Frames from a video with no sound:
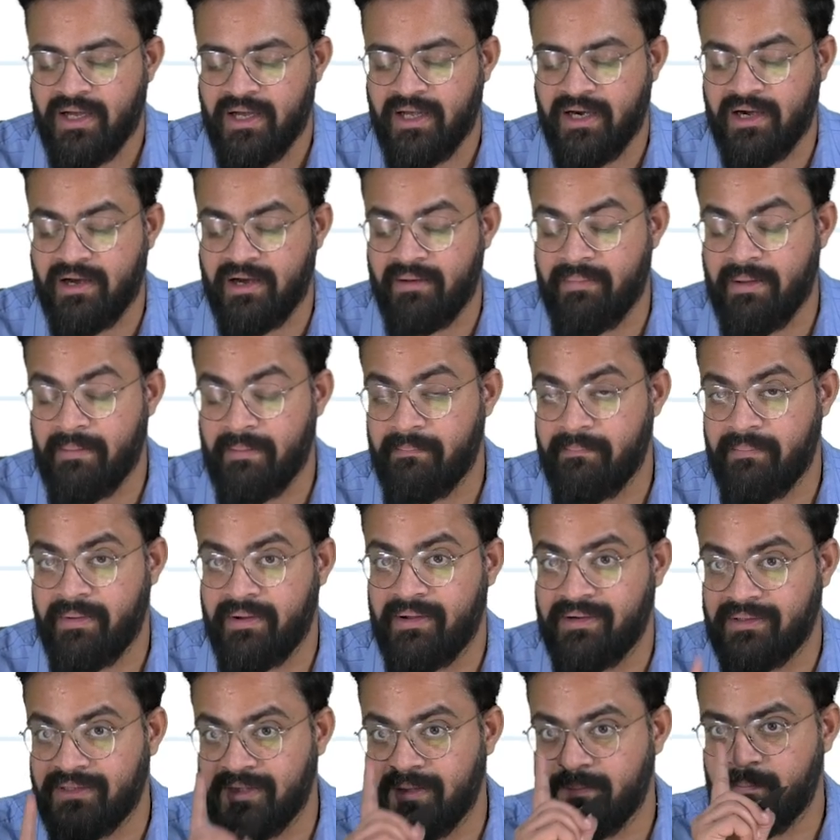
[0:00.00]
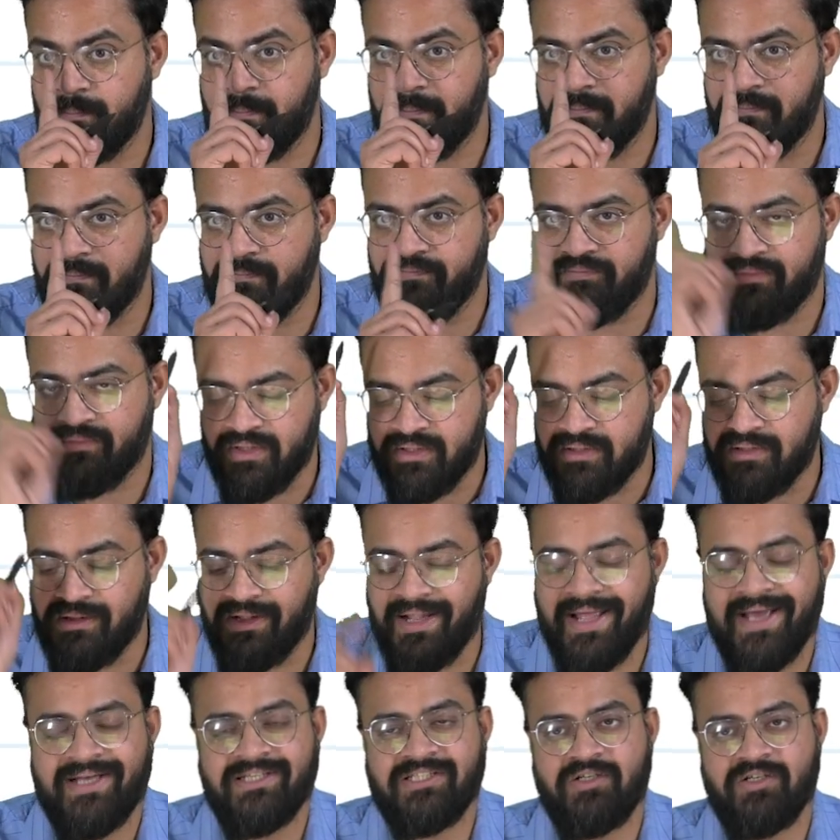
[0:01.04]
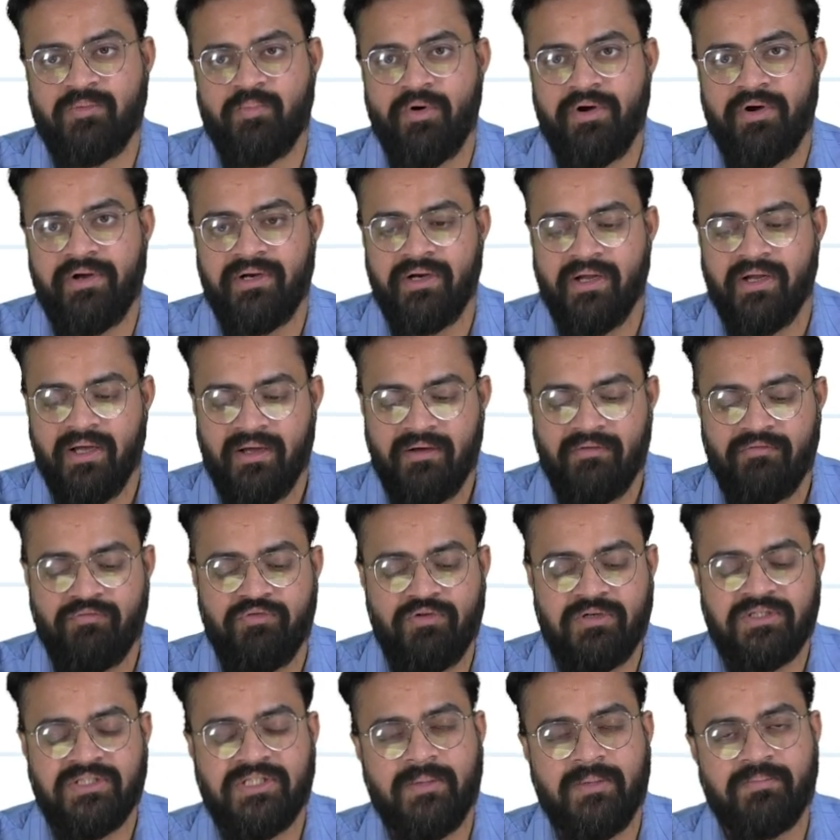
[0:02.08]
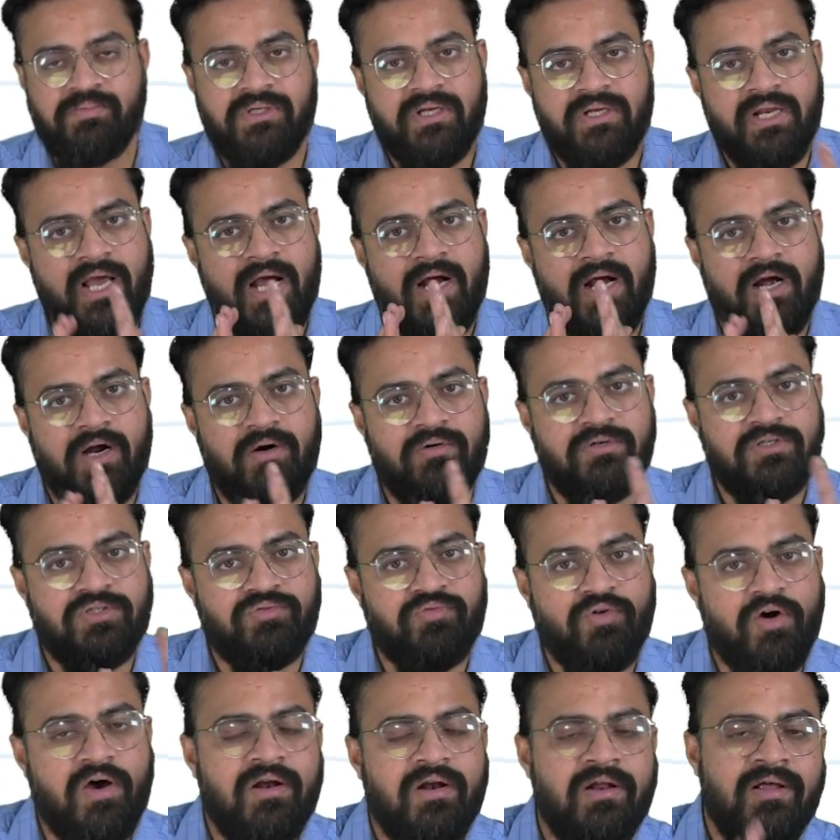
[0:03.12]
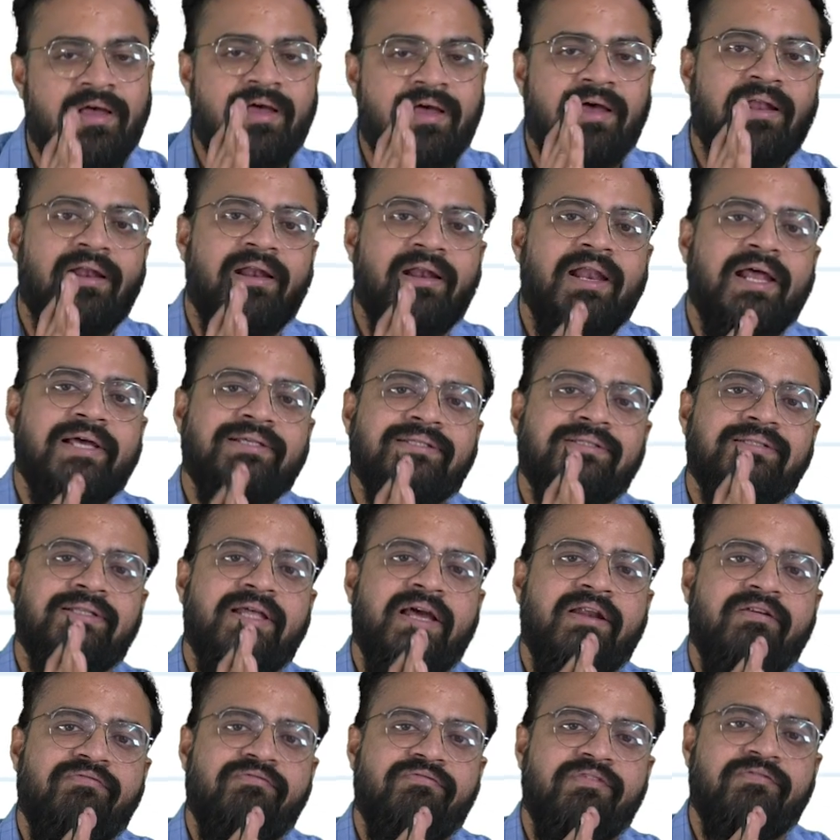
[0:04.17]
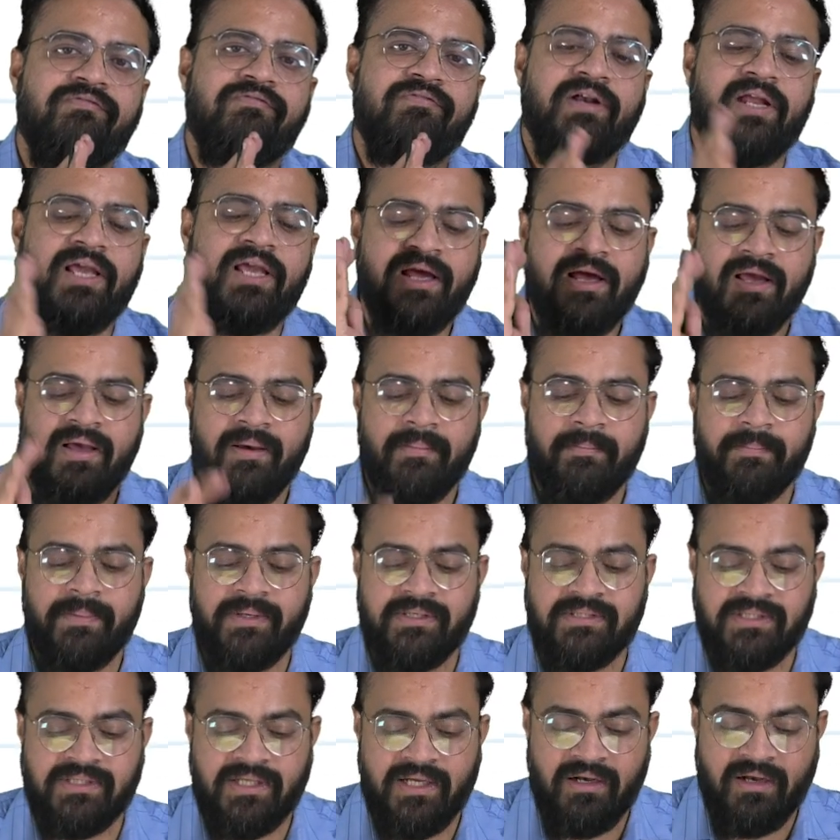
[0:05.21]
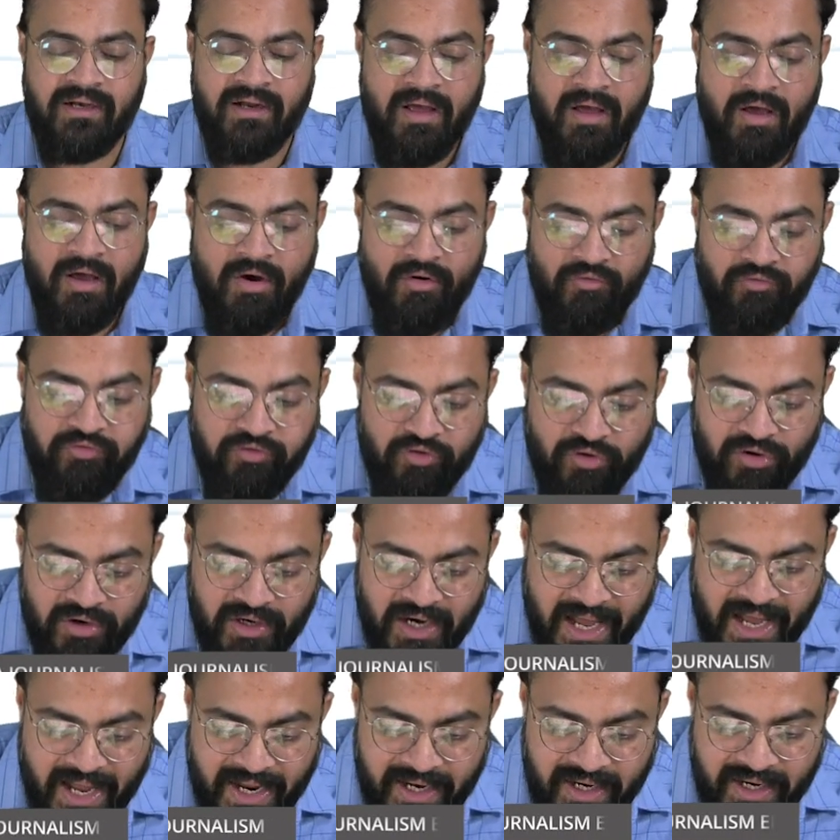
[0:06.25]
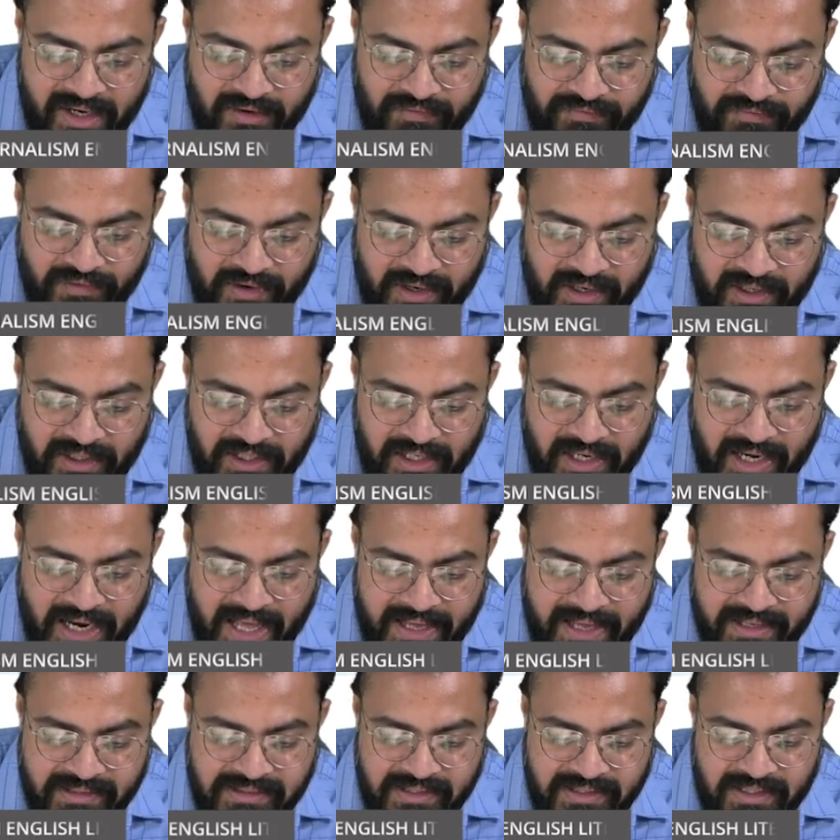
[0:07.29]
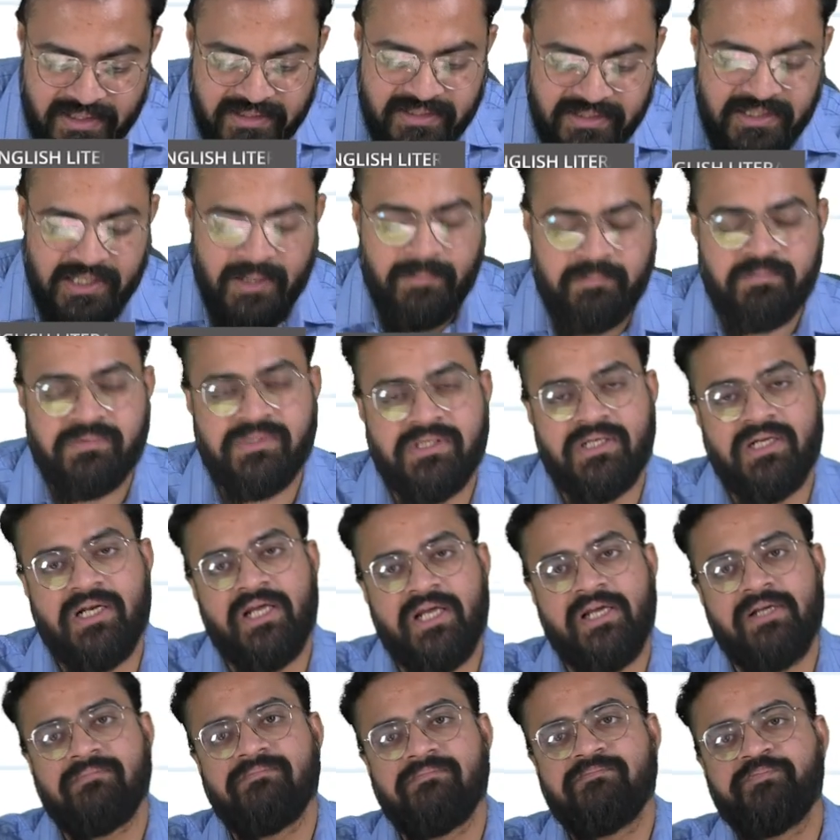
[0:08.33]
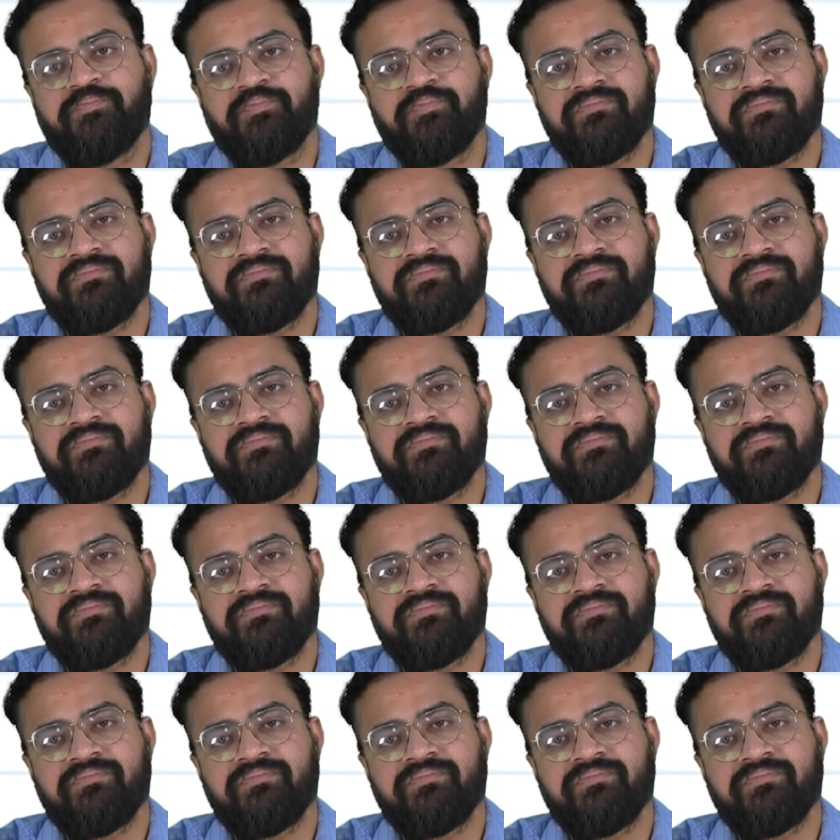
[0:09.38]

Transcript: Remember the next point. Food subsidy accounts for less than 50%. Food and fertilizer subsidy